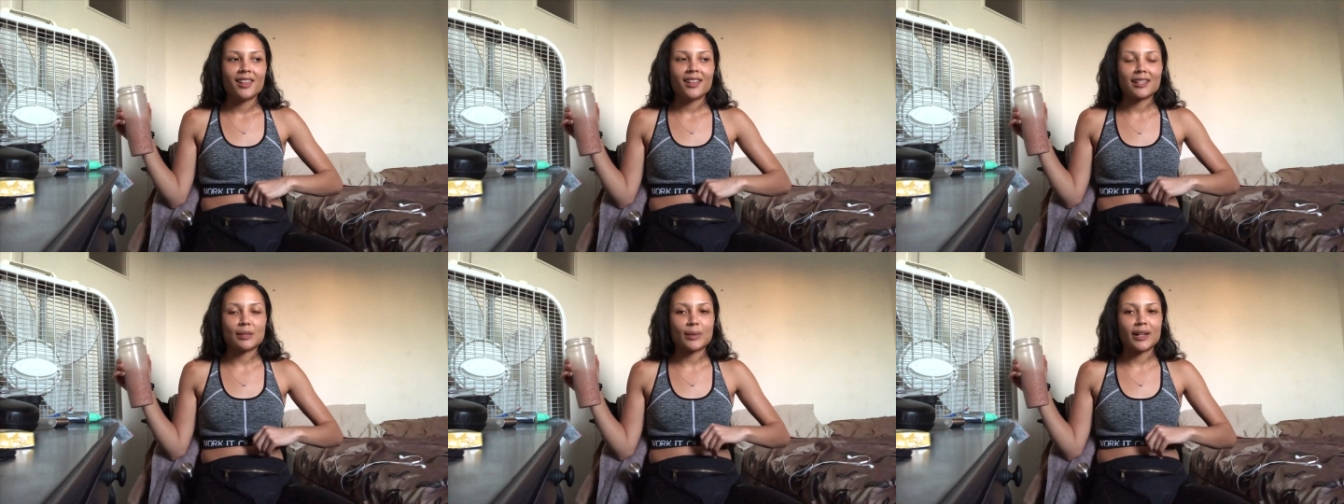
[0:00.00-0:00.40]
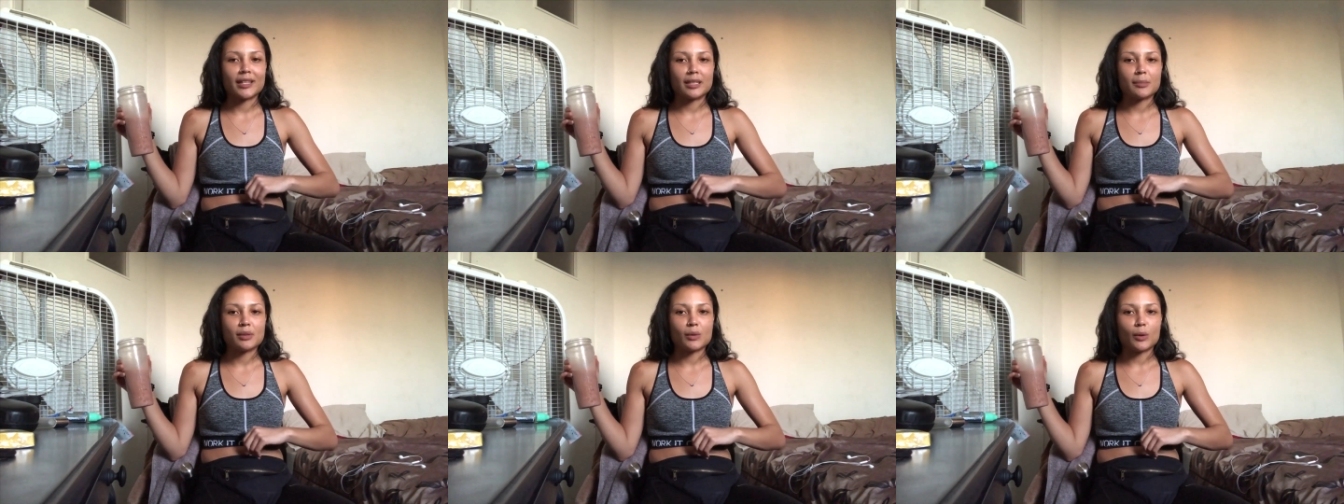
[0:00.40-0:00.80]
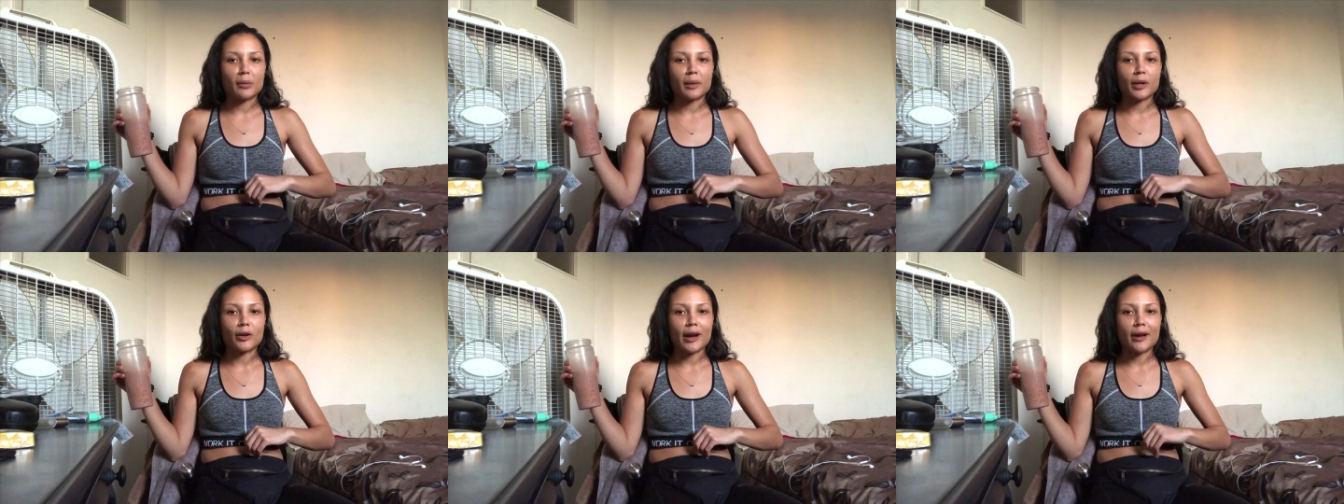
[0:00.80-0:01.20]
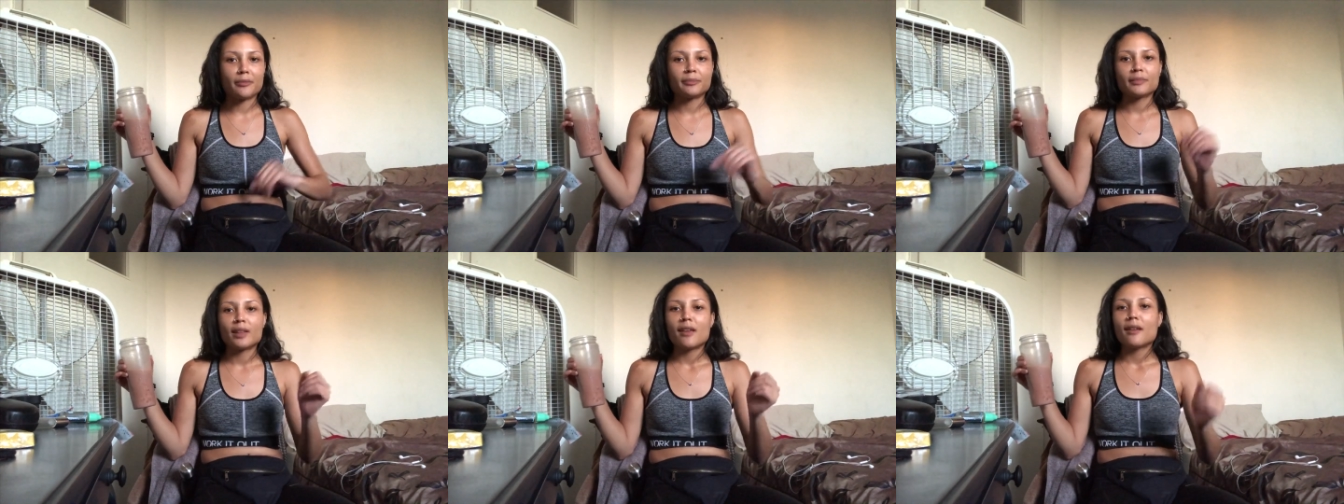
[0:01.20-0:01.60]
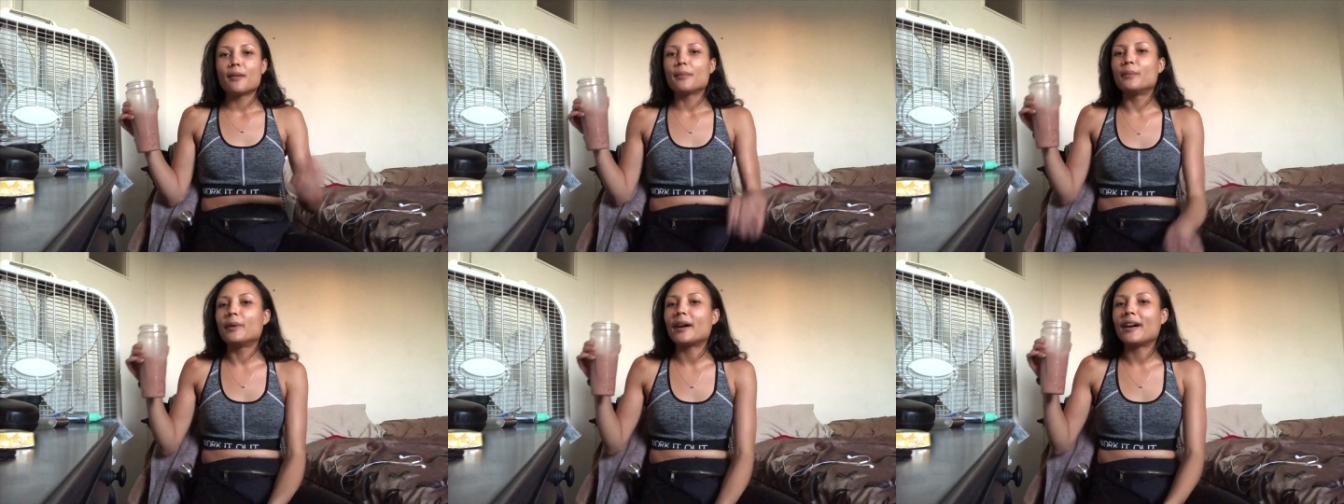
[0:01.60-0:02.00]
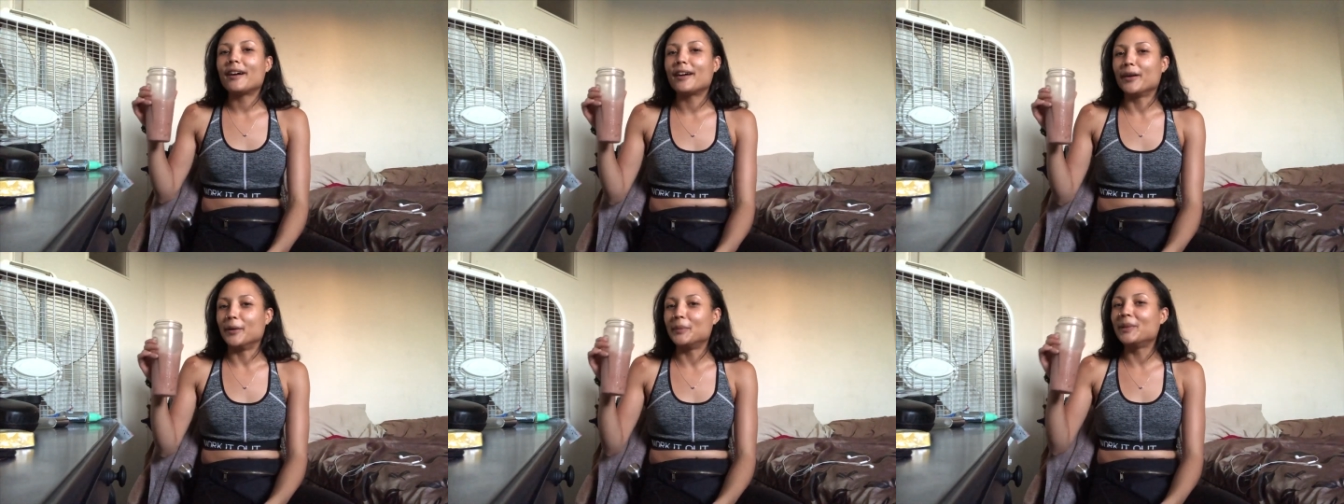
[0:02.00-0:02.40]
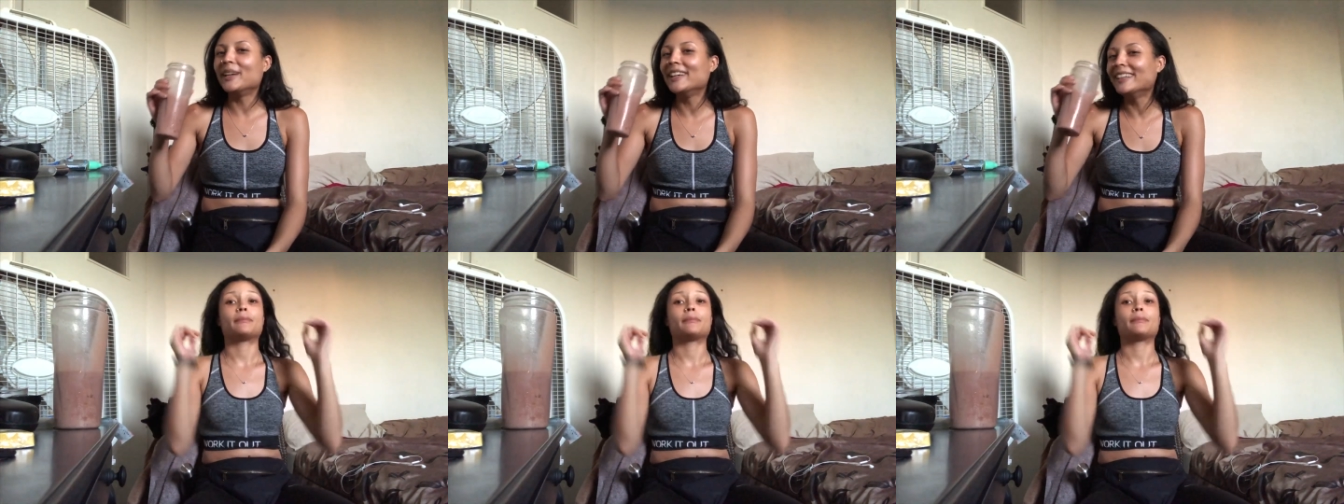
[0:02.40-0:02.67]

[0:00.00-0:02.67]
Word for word: That's why I keep squirming around. But um,